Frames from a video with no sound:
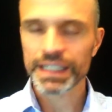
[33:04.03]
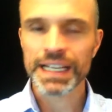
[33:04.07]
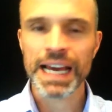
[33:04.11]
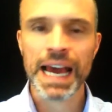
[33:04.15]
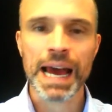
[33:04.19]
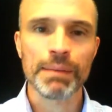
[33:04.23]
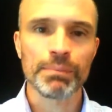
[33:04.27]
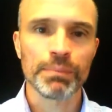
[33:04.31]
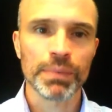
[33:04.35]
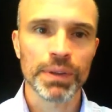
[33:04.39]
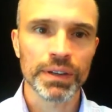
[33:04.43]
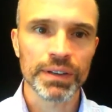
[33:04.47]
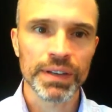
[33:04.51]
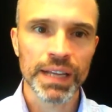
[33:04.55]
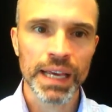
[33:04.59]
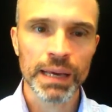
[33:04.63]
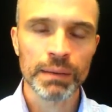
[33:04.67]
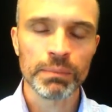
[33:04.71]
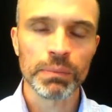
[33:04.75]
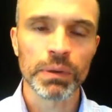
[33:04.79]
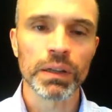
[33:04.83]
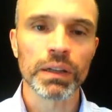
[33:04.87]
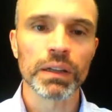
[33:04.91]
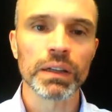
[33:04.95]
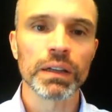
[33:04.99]
I tap the
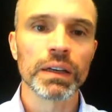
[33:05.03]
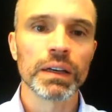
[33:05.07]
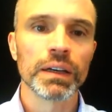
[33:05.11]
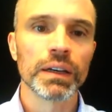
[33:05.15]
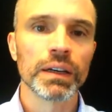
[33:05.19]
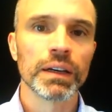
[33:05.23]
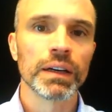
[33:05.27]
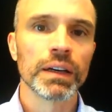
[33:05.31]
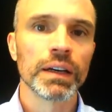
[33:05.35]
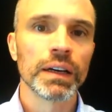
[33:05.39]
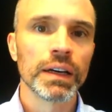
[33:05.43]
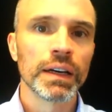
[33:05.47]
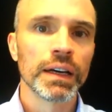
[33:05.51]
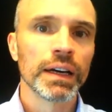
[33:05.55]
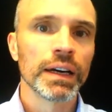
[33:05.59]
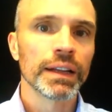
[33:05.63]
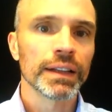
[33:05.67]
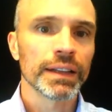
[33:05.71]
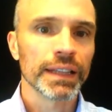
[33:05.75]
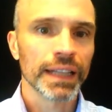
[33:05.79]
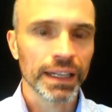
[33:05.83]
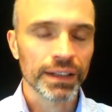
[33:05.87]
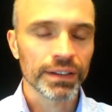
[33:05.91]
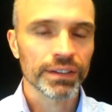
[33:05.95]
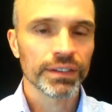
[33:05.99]
table,
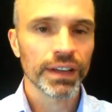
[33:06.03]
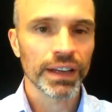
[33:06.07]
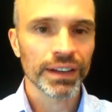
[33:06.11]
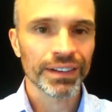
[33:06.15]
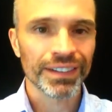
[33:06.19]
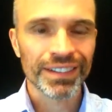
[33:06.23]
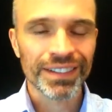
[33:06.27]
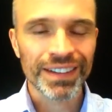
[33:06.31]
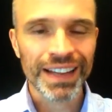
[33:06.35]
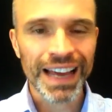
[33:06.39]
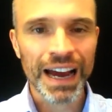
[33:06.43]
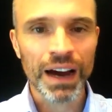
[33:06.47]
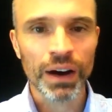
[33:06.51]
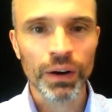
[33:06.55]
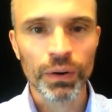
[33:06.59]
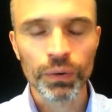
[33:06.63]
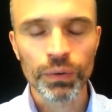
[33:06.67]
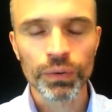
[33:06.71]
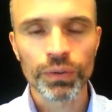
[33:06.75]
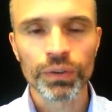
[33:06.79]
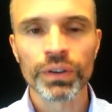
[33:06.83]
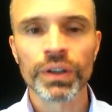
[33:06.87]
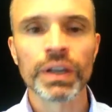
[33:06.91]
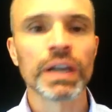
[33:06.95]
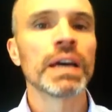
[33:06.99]
that's a
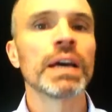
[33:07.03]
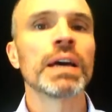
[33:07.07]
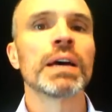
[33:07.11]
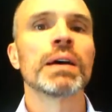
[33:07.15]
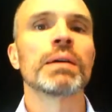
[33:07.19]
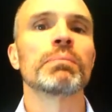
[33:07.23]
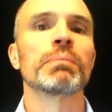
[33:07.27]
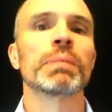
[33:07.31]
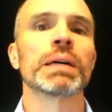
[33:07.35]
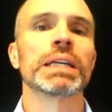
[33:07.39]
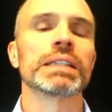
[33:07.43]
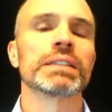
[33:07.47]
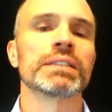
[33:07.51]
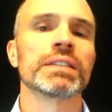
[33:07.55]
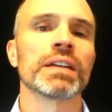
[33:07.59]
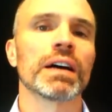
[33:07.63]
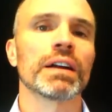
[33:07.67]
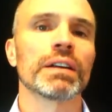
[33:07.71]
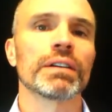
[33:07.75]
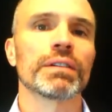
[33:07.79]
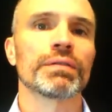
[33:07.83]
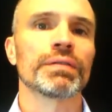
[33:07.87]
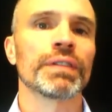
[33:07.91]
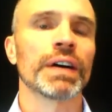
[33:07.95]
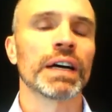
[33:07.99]
sound, but it's
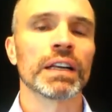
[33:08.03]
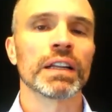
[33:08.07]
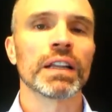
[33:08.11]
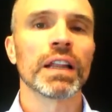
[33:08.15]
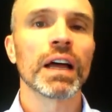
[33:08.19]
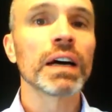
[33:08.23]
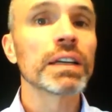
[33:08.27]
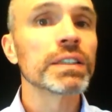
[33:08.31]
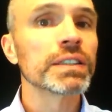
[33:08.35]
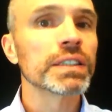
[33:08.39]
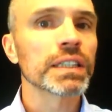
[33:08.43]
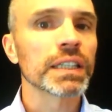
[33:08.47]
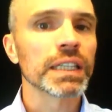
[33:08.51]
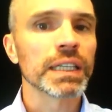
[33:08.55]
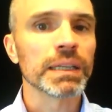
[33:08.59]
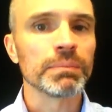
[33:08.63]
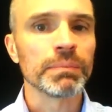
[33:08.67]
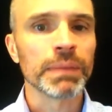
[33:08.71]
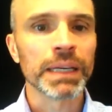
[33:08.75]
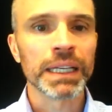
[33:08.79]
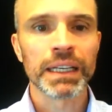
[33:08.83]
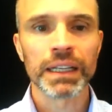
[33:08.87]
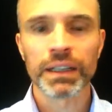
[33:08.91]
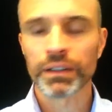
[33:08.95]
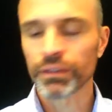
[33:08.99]
not phonologically
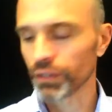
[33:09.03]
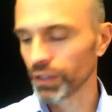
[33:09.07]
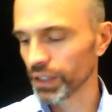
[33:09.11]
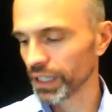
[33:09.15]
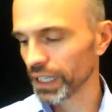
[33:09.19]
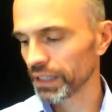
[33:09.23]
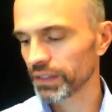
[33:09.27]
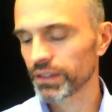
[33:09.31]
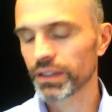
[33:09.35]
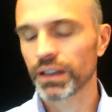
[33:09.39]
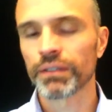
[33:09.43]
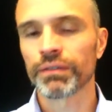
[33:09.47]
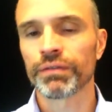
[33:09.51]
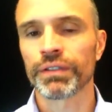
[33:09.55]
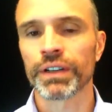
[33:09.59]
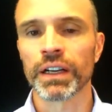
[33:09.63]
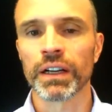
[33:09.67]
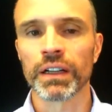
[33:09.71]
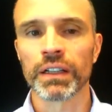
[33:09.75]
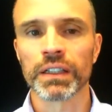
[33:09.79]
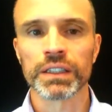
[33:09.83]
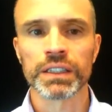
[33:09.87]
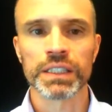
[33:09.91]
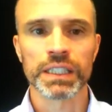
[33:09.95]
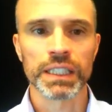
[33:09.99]
meaningful. That's not
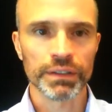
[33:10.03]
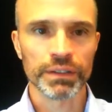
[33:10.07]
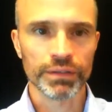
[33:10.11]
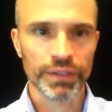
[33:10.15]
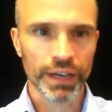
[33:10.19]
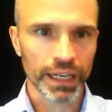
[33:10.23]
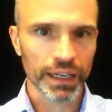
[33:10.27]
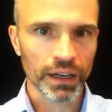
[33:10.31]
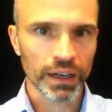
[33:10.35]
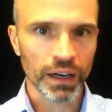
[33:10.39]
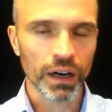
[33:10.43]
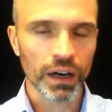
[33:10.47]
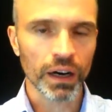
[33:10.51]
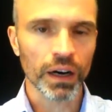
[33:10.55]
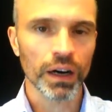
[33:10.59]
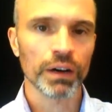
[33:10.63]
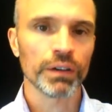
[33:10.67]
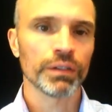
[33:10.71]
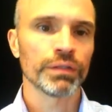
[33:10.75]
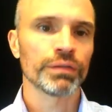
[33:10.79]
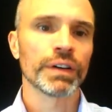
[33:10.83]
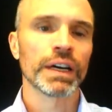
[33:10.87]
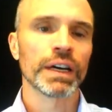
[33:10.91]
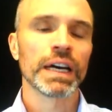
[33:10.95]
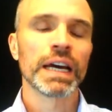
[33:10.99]
phonology. If I
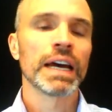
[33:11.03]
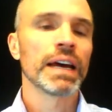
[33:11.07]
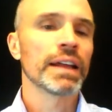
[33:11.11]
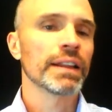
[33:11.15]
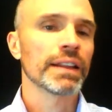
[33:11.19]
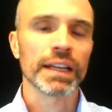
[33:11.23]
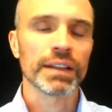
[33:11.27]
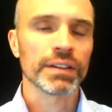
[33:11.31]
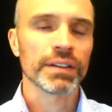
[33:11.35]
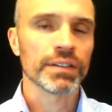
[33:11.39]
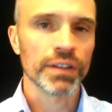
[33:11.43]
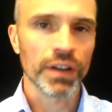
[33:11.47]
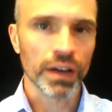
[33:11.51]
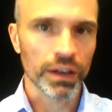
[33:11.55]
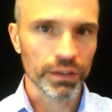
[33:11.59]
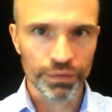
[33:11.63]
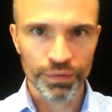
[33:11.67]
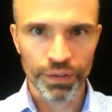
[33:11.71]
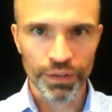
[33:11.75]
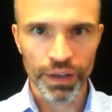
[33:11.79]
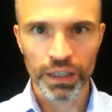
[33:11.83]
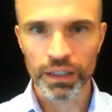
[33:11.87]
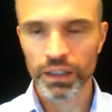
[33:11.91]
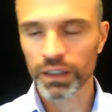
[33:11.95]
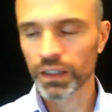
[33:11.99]
cough, that's not
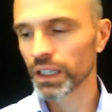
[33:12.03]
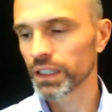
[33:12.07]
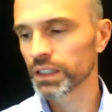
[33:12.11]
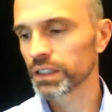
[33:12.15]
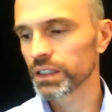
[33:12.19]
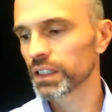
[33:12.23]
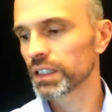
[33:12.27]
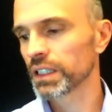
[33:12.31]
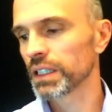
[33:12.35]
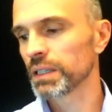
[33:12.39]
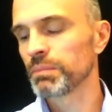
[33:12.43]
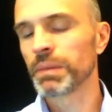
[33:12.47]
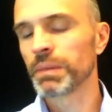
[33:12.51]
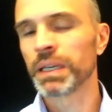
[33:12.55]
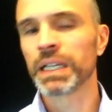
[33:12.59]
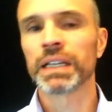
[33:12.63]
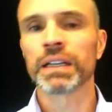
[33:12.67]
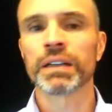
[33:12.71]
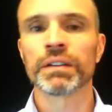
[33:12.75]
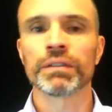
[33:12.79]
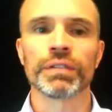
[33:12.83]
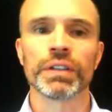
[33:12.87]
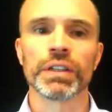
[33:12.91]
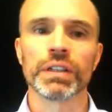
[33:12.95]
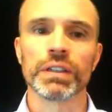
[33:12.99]
phonologically
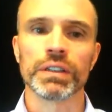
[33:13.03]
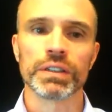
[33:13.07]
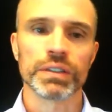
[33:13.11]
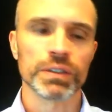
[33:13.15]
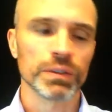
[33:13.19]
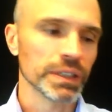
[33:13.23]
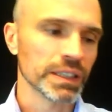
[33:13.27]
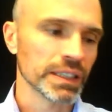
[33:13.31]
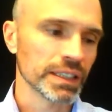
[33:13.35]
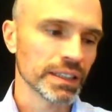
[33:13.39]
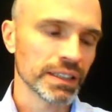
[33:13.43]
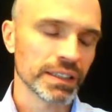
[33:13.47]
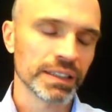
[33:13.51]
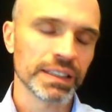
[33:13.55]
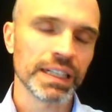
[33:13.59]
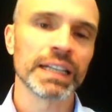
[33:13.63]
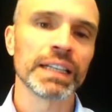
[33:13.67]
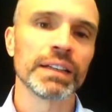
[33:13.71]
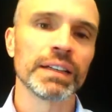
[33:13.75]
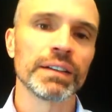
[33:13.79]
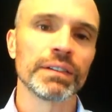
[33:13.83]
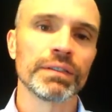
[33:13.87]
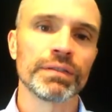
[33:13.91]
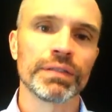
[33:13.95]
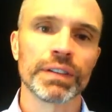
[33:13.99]
meaningful. So it's the
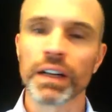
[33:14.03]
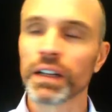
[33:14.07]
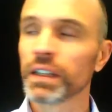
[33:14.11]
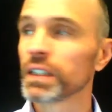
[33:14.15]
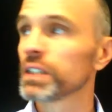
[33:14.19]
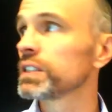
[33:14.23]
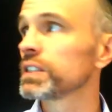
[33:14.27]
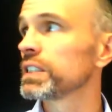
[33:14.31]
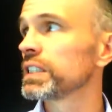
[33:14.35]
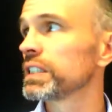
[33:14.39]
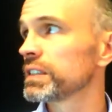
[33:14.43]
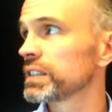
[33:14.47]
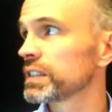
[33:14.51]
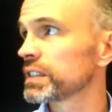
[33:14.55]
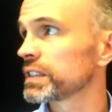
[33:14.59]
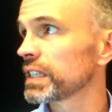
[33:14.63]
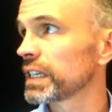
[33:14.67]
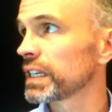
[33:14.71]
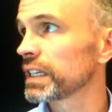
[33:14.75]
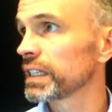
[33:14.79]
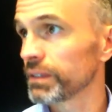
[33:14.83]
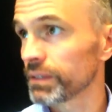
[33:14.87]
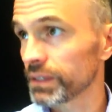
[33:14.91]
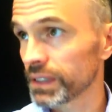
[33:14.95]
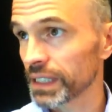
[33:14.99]
study of phonology is the
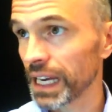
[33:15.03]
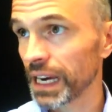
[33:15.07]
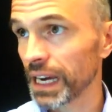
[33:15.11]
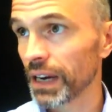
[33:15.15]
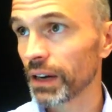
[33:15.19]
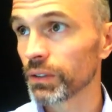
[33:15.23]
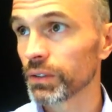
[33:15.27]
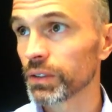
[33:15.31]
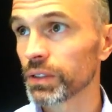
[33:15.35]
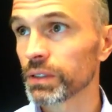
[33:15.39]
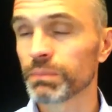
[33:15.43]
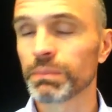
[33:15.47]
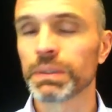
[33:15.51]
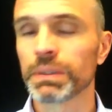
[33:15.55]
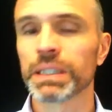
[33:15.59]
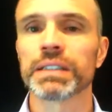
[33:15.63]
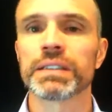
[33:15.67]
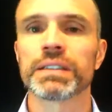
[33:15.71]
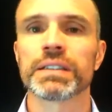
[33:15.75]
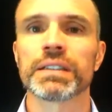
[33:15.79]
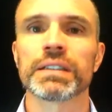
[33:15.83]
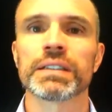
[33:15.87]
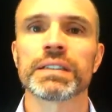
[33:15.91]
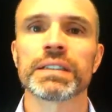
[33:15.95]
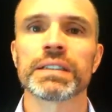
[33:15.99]
study of sounds, but
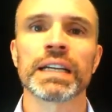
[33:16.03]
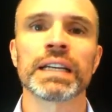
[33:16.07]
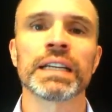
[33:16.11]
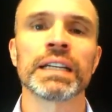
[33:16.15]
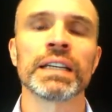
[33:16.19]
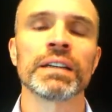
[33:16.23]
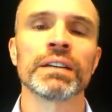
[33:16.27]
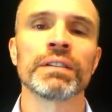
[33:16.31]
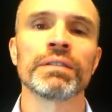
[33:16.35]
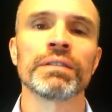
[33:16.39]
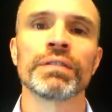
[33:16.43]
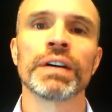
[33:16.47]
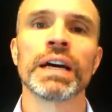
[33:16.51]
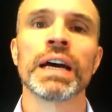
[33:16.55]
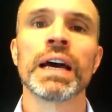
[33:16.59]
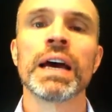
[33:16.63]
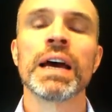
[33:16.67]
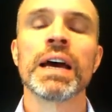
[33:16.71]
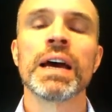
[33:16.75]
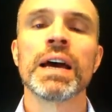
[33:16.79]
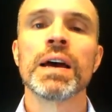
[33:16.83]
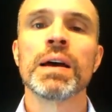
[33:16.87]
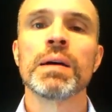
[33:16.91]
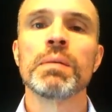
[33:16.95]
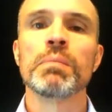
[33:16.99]
it's the study of
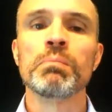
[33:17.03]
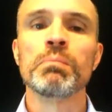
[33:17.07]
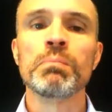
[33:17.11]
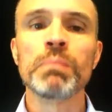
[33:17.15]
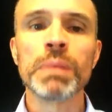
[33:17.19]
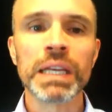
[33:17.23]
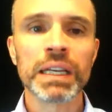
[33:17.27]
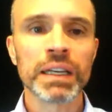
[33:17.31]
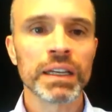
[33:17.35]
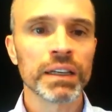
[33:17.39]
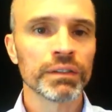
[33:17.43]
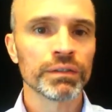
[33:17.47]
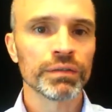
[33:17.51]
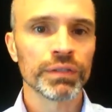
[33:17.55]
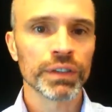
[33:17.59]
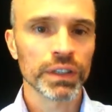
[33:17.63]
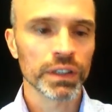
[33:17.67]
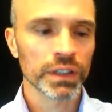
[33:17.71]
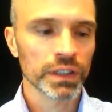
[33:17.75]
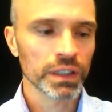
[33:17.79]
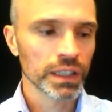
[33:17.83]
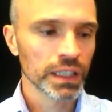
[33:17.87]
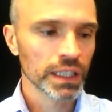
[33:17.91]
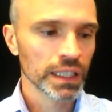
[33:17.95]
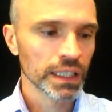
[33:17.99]

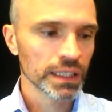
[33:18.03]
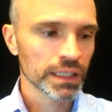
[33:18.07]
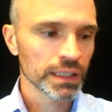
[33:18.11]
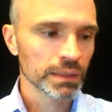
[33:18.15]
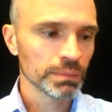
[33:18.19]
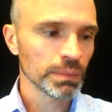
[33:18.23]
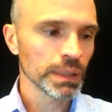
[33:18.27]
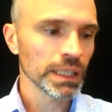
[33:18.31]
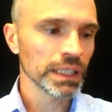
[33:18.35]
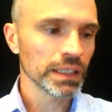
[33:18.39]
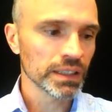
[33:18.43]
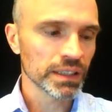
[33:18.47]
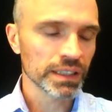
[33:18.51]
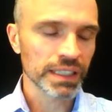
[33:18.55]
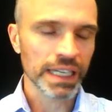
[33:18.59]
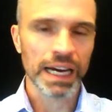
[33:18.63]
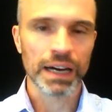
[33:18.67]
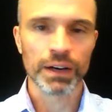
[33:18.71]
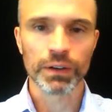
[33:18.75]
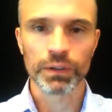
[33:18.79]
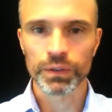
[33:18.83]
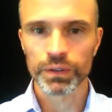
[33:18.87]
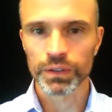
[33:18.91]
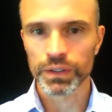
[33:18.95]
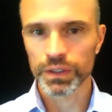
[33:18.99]
meaningful speech
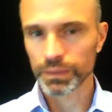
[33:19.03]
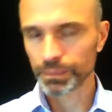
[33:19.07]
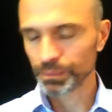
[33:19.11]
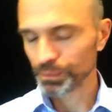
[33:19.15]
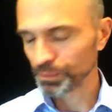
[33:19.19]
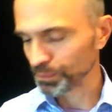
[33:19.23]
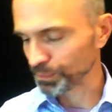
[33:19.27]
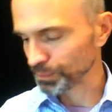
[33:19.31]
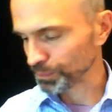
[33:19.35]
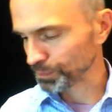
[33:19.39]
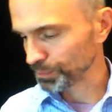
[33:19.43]
sounds.